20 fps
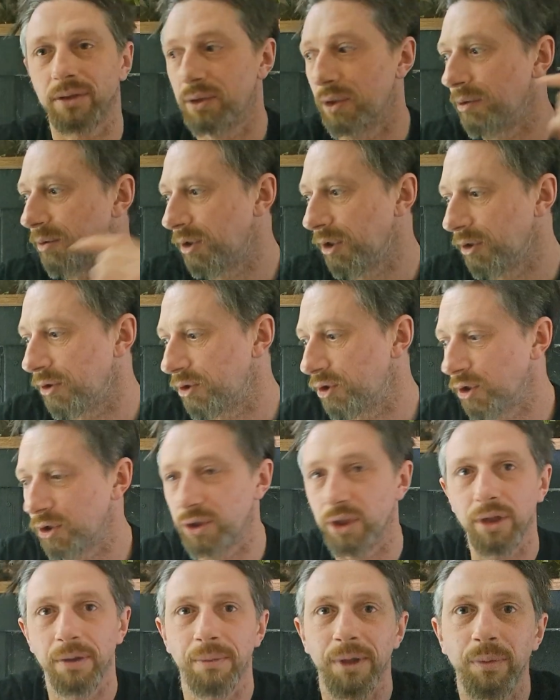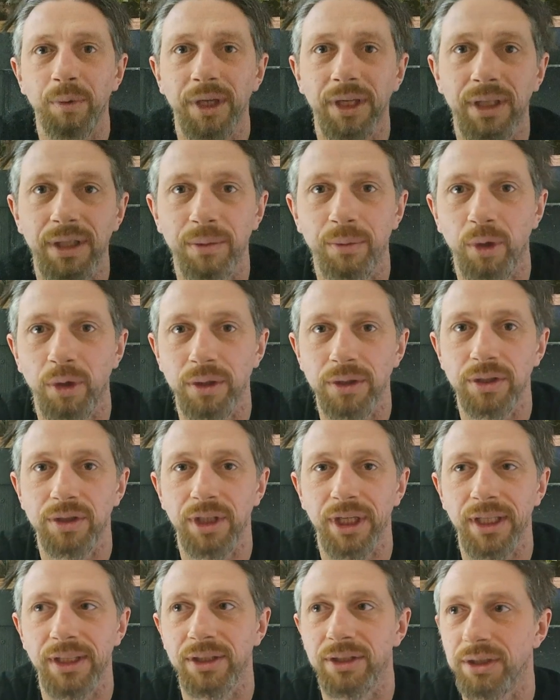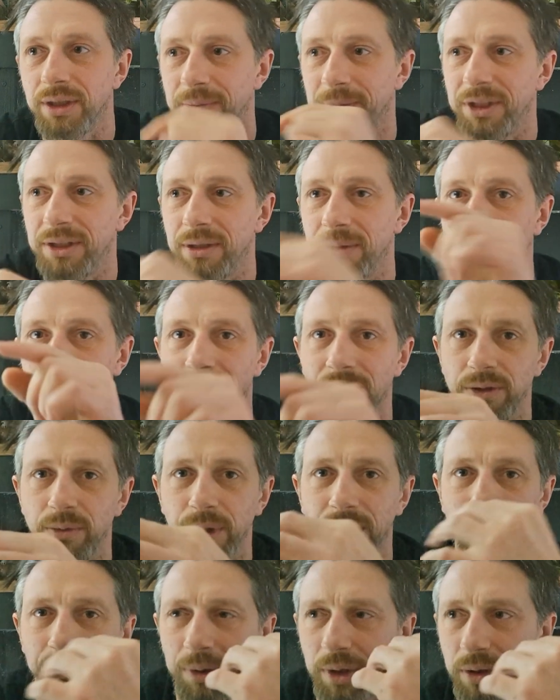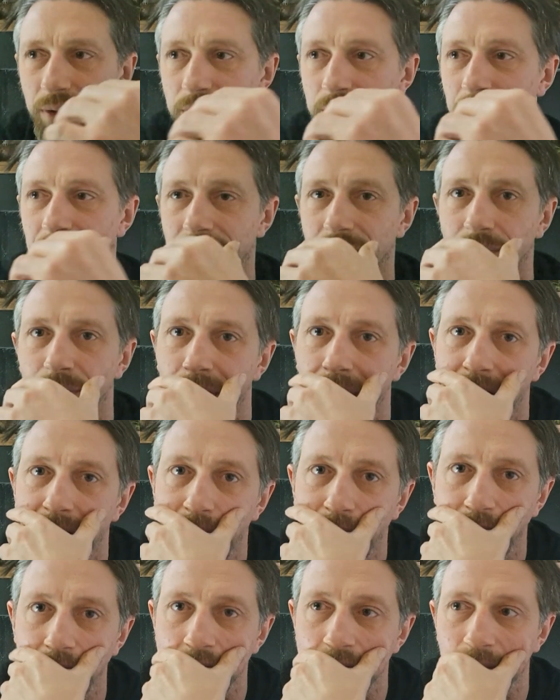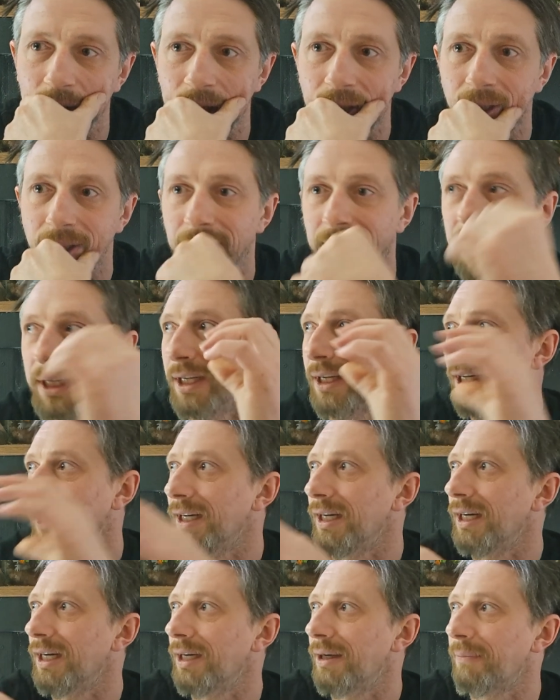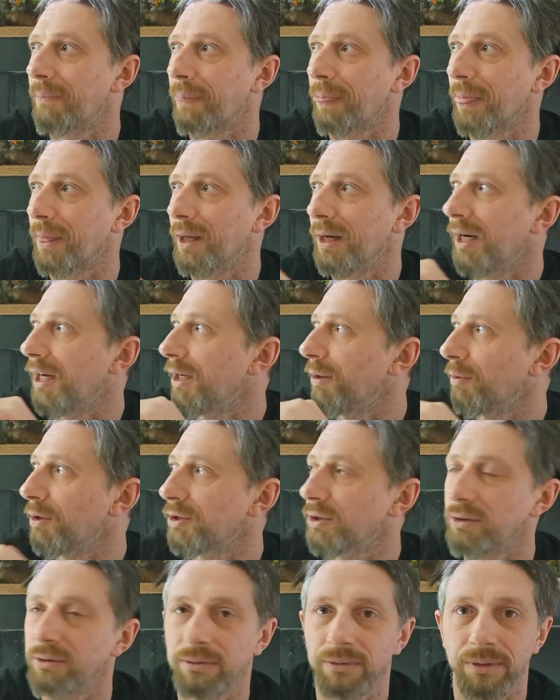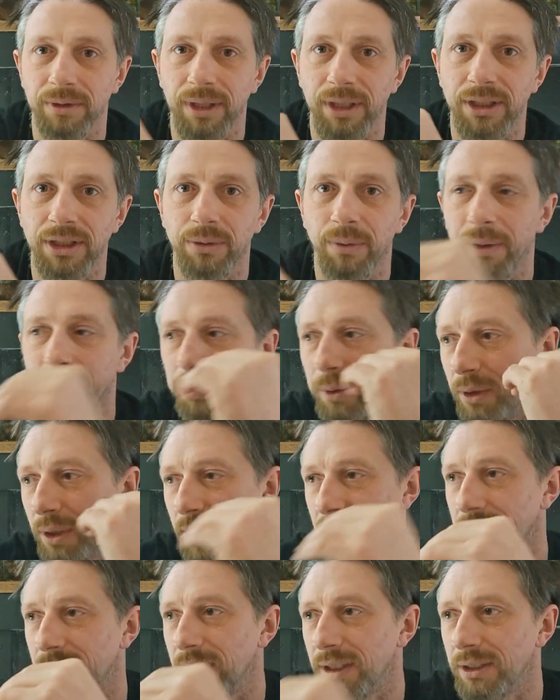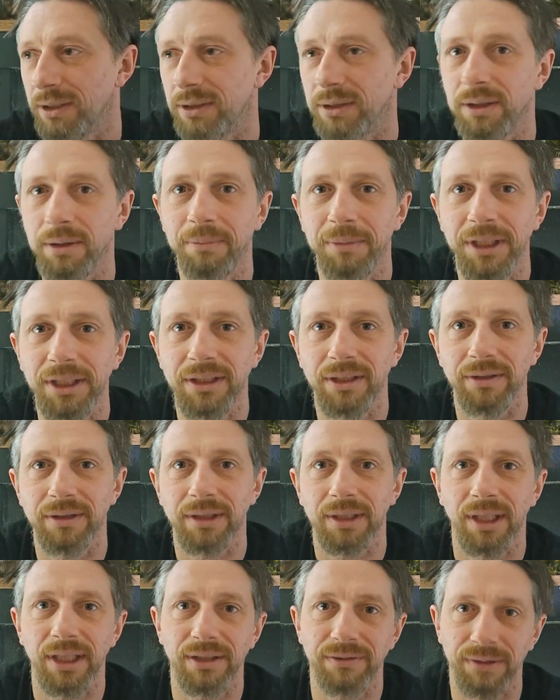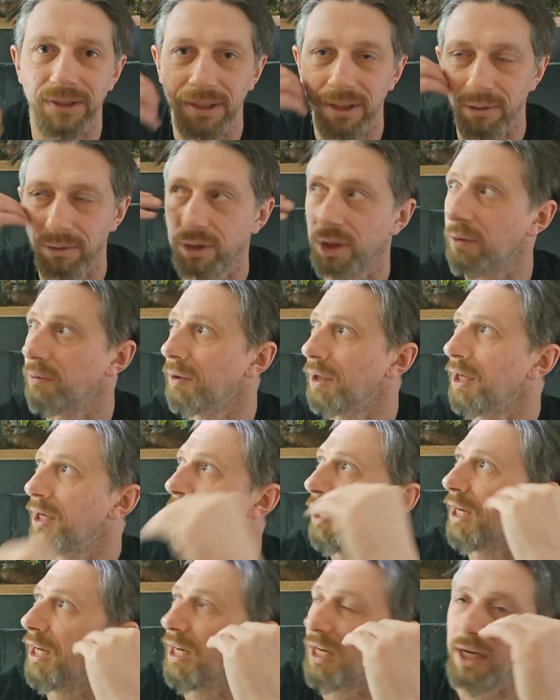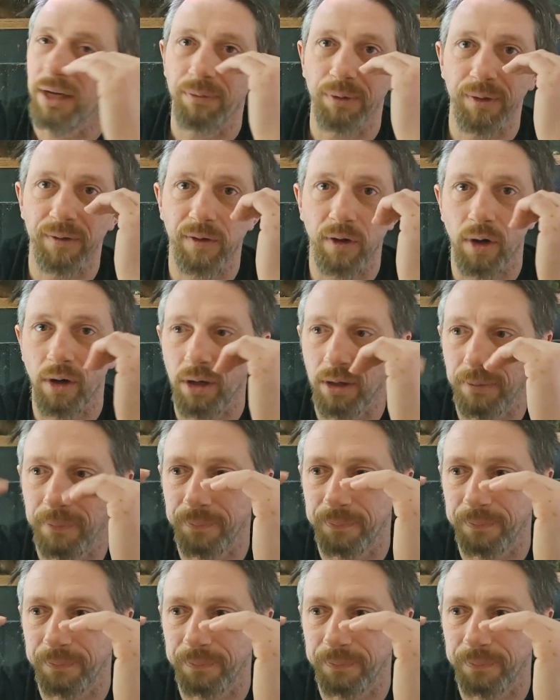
So I'm just doing my weekly water changes. I missed them last week because we had a really cold spell and I wasn't into it. But let's get into the meat of today's video. So if we've got